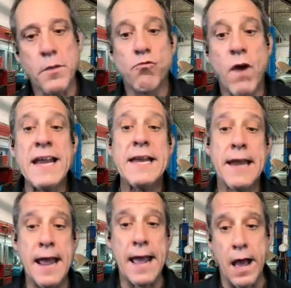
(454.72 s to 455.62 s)
right
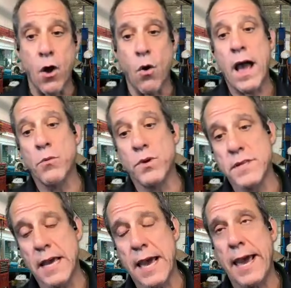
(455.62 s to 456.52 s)
now, I would
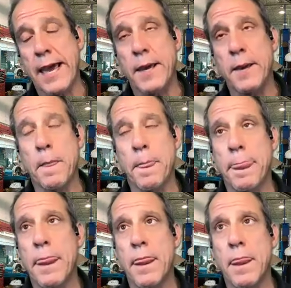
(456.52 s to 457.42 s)
say
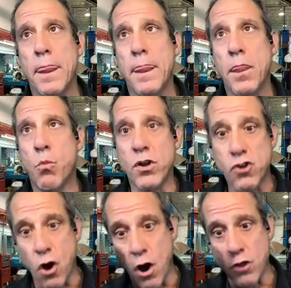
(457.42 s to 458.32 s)

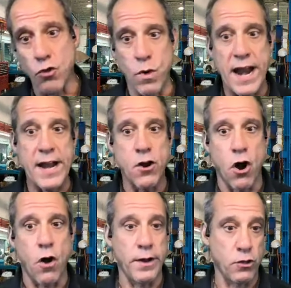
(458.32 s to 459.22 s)
what's on the
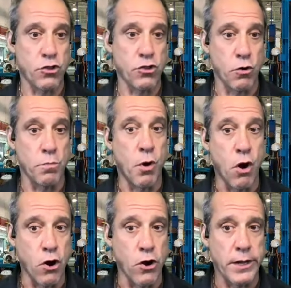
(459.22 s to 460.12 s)
radar is third
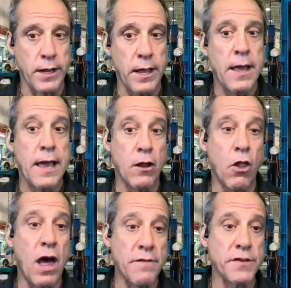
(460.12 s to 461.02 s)
party. And a
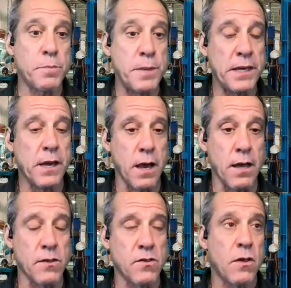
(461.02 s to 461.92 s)
lot of it's
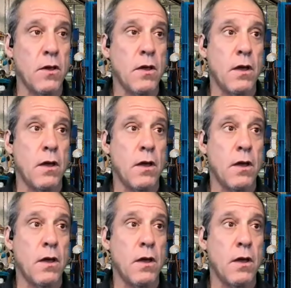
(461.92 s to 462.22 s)
because,